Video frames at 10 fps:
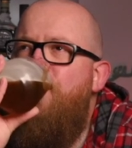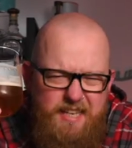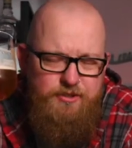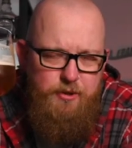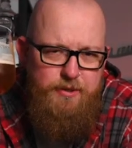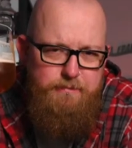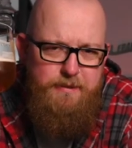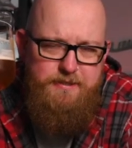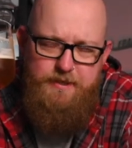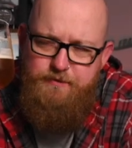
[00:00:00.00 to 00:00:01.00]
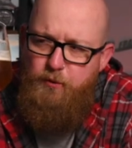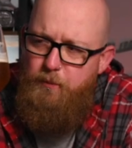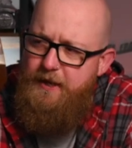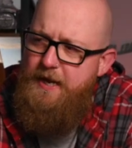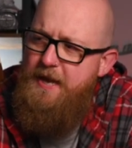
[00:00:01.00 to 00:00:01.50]
is doing the business for
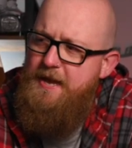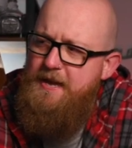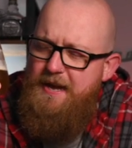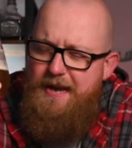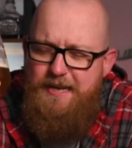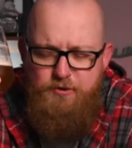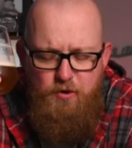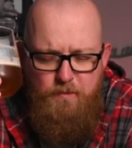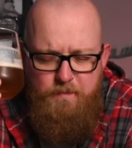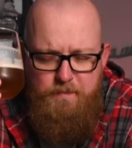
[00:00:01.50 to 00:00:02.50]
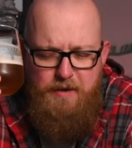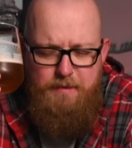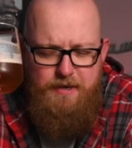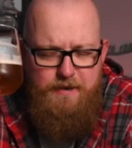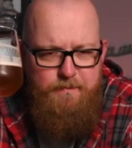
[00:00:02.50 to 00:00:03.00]
me. It's not
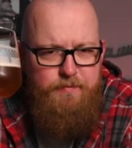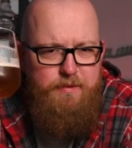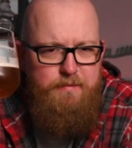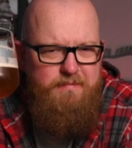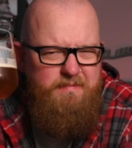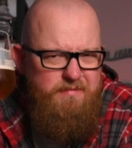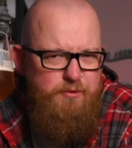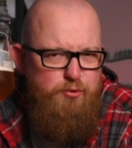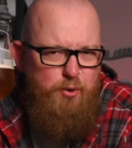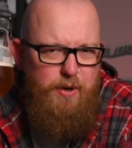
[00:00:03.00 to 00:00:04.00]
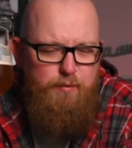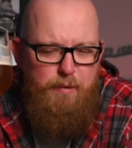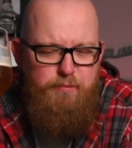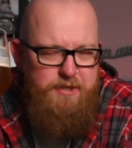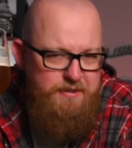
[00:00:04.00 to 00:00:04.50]
maybe truly
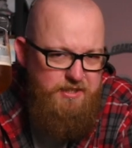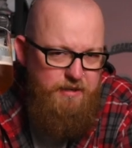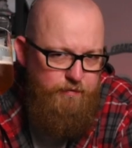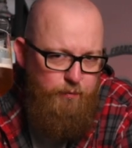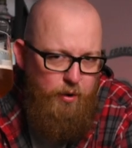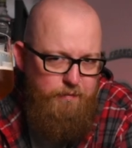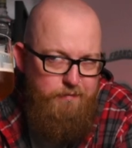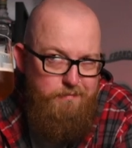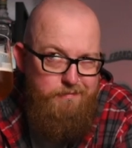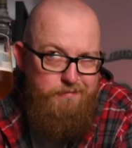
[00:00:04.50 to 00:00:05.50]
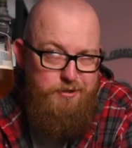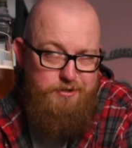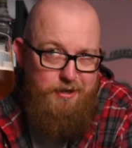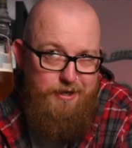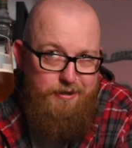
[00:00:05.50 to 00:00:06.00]
representative of what the
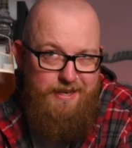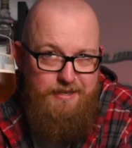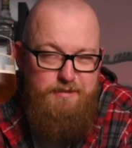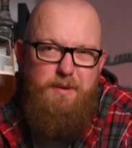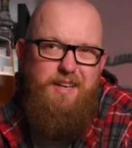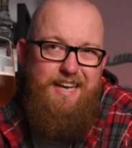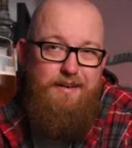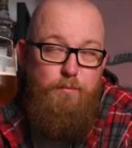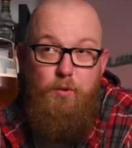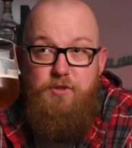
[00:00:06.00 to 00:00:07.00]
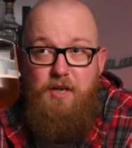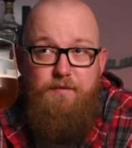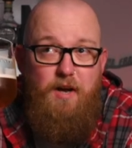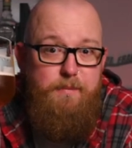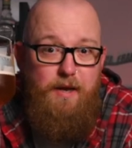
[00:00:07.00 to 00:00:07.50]
style is, but again, what style of
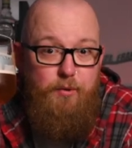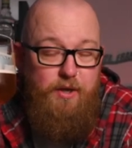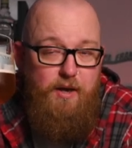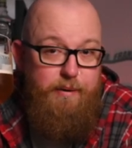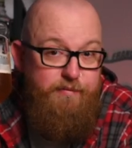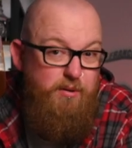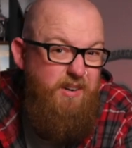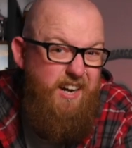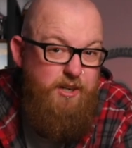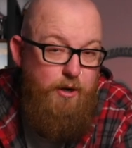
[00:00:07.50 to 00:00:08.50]
IPA were they going for? I